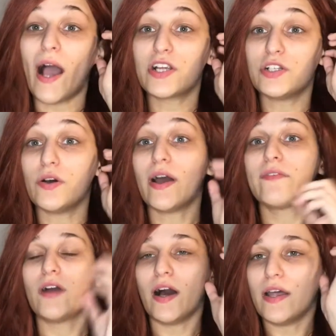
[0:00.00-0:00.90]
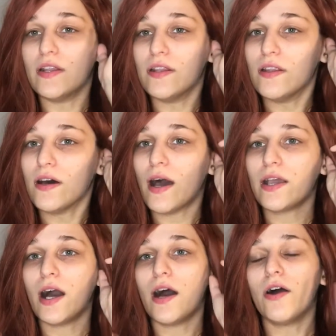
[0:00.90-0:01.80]
no, I
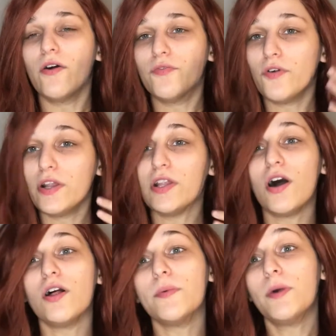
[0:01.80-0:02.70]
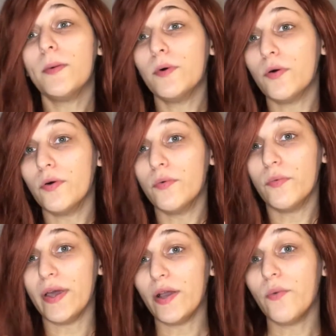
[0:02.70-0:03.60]
got a $40 couple
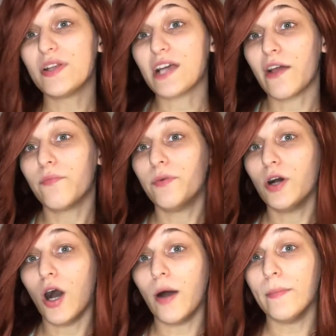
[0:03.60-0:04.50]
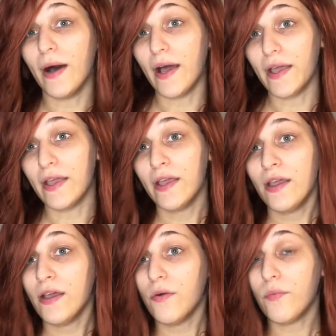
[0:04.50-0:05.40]
wig, which I put on my
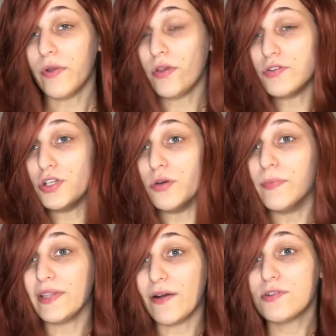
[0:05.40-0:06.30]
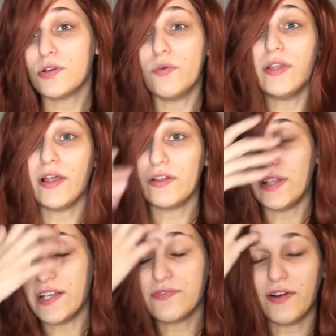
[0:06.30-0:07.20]
YouTube, but that was the only other
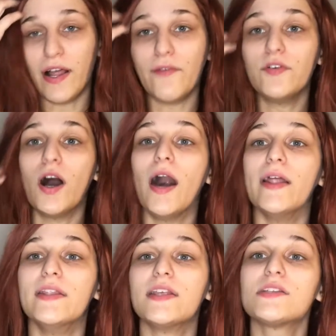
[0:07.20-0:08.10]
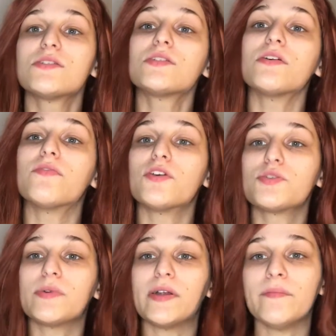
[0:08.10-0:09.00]
lace front I've gotten. This is the first
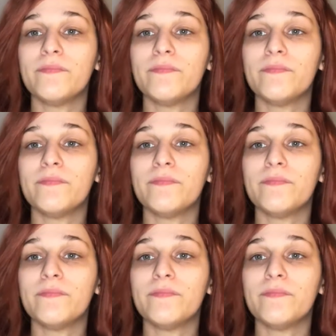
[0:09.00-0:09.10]
one,